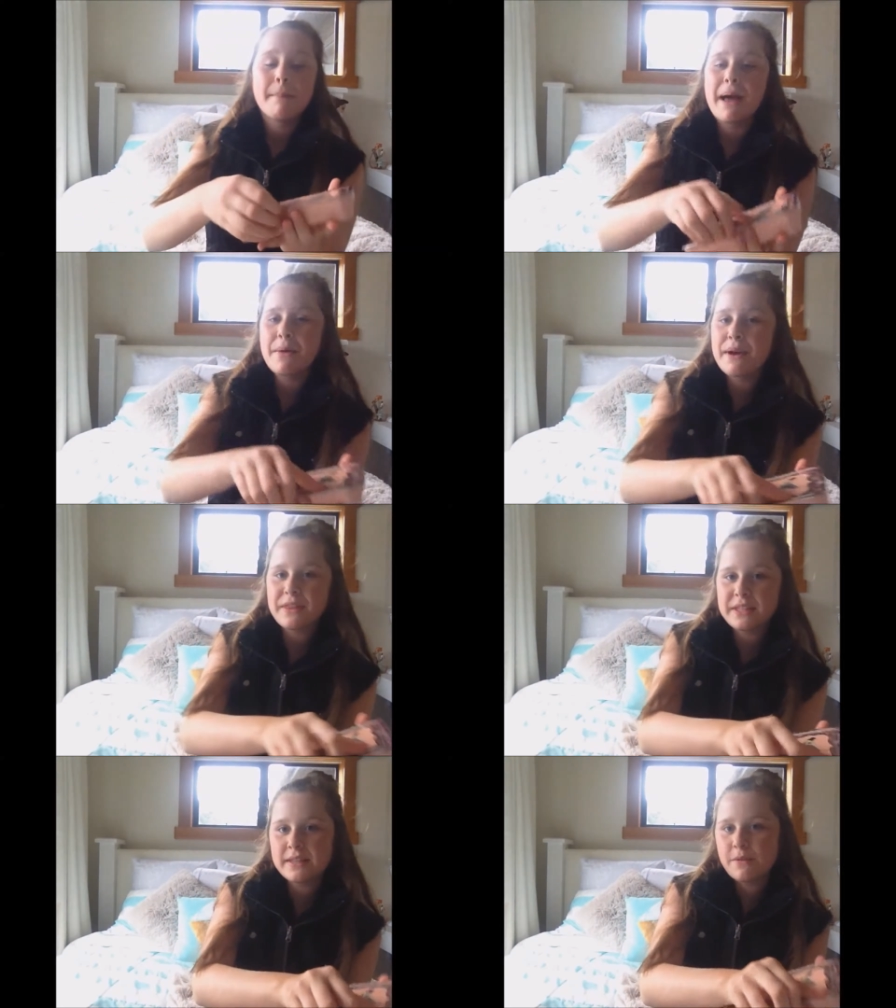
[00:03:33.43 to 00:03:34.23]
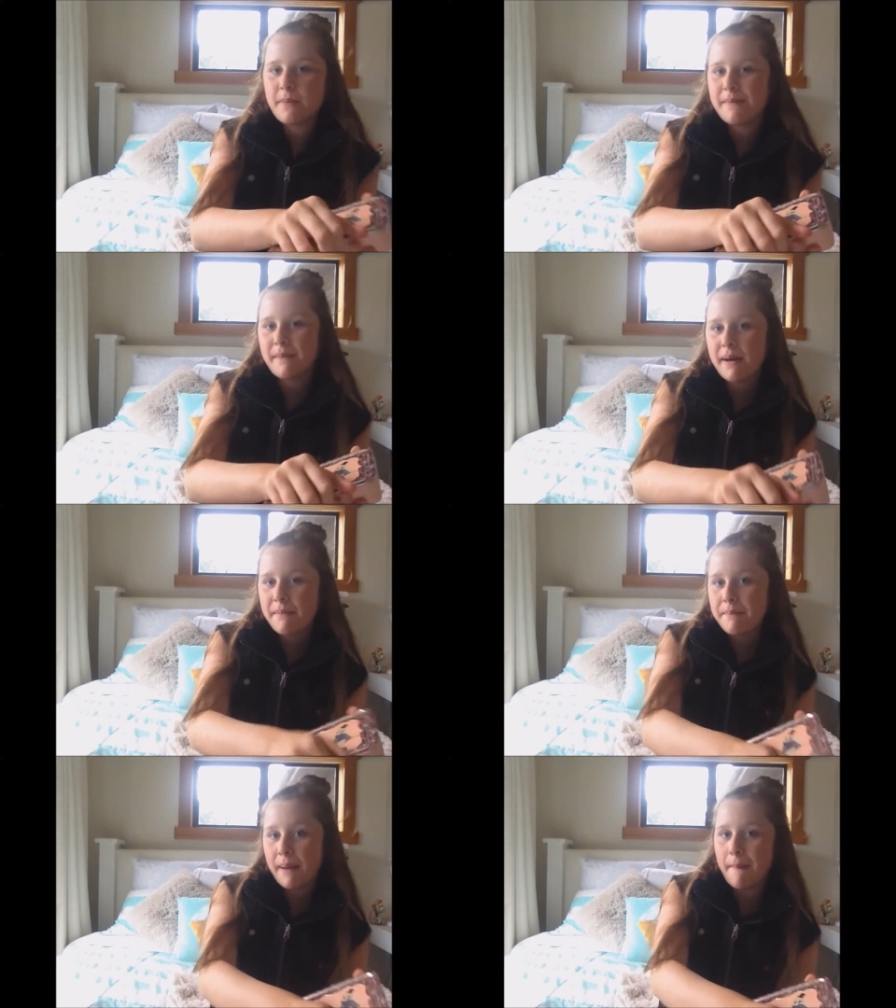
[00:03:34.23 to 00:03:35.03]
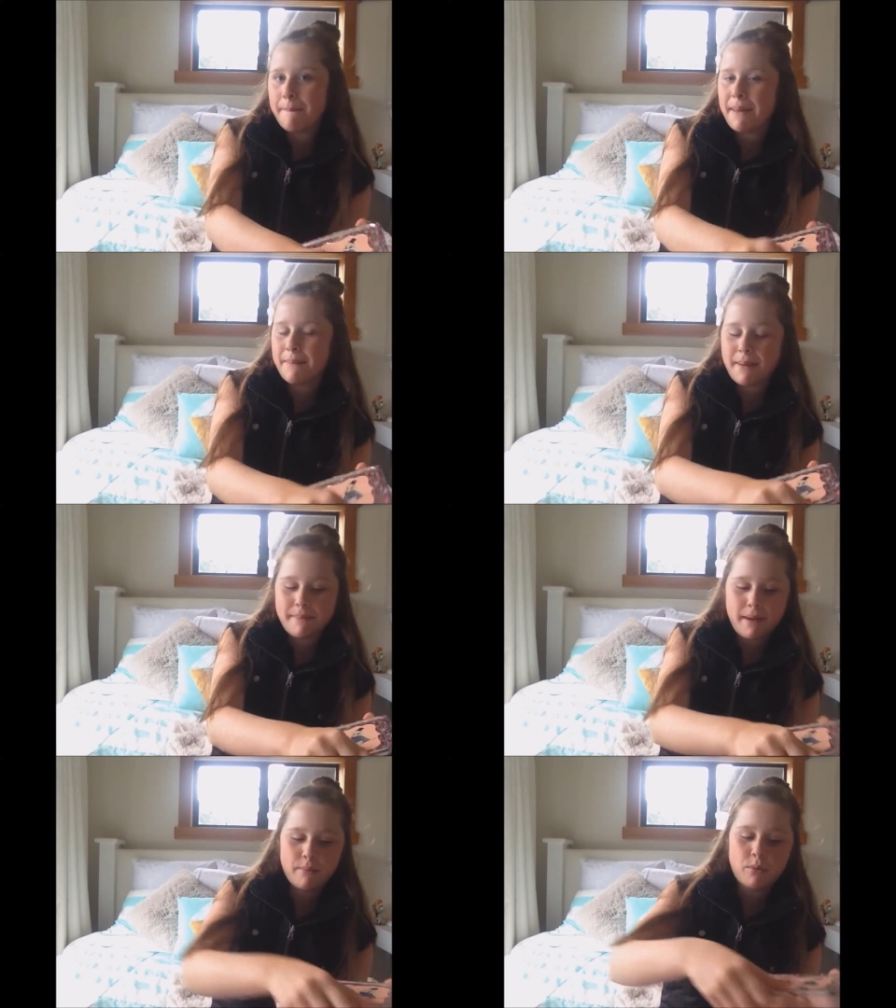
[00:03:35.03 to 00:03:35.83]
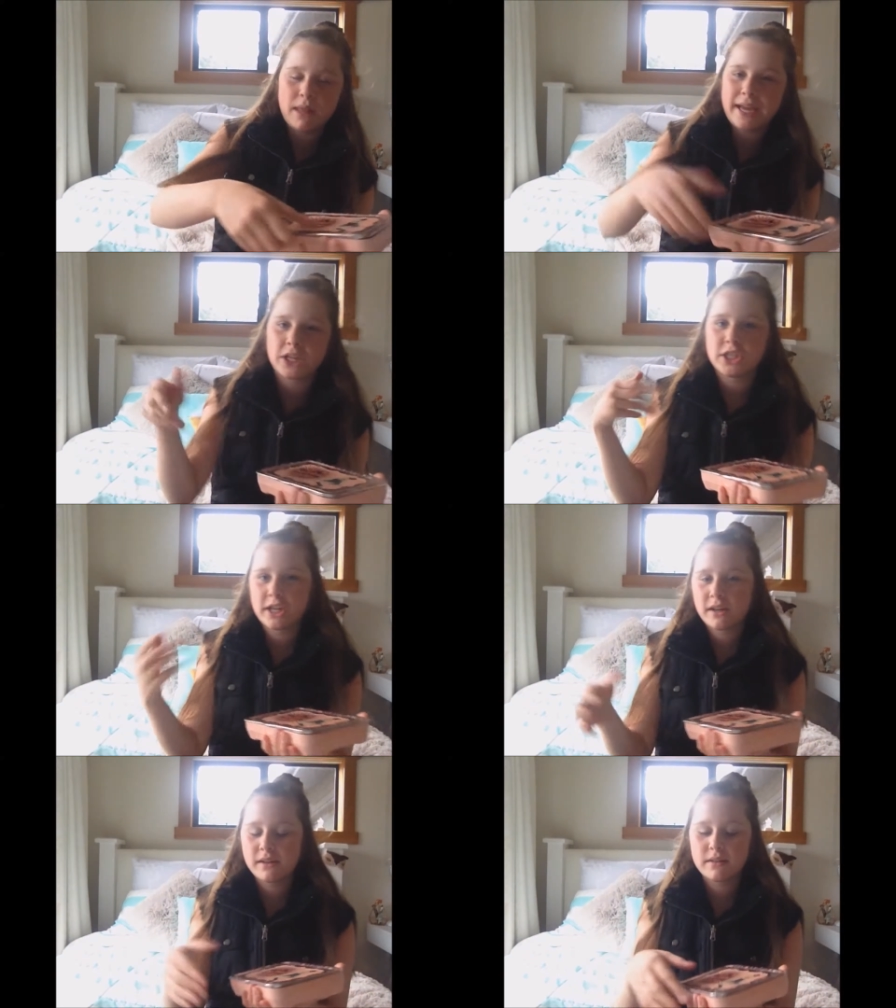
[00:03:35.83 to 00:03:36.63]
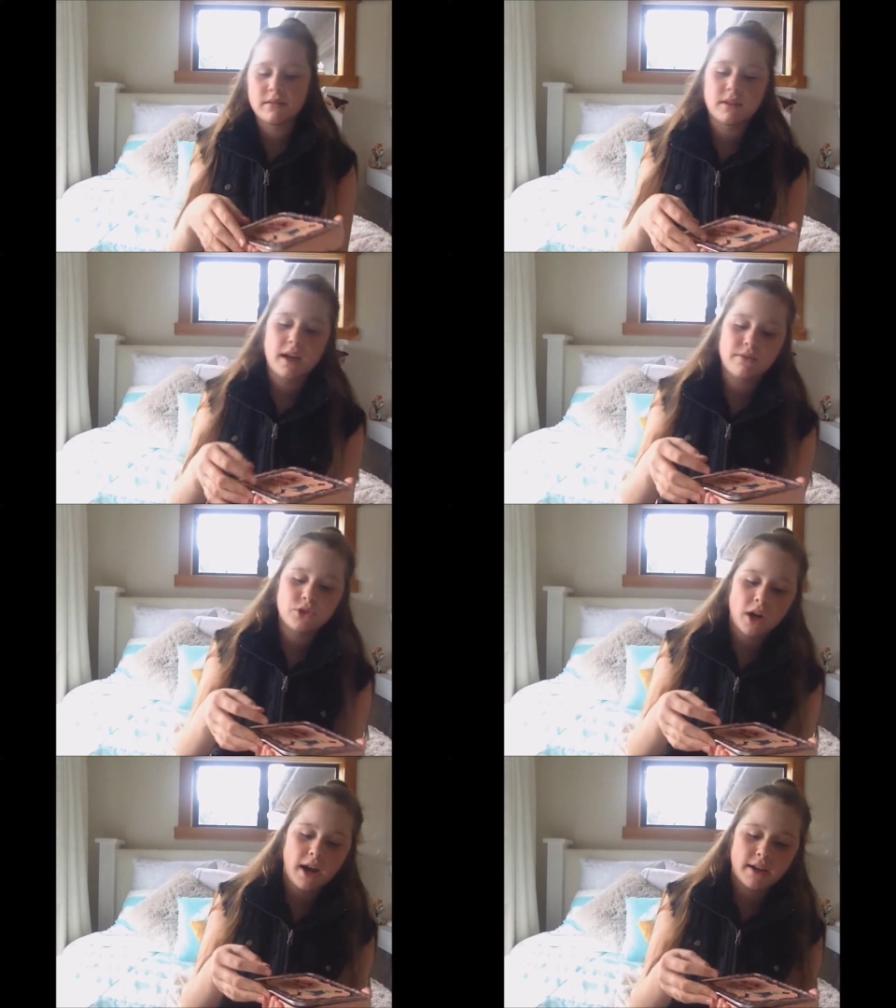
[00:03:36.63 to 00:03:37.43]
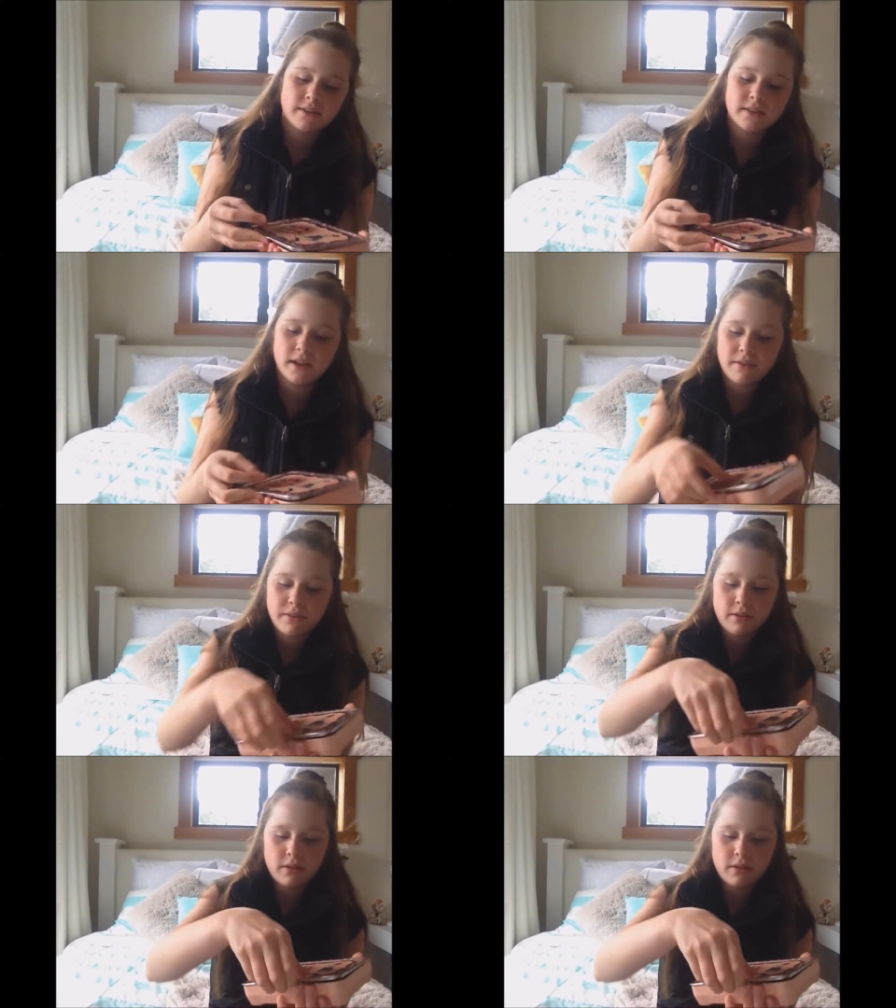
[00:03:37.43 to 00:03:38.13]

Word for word: by the way, this is from my mum, but me and my mum will like share it and kind of try it and stuff.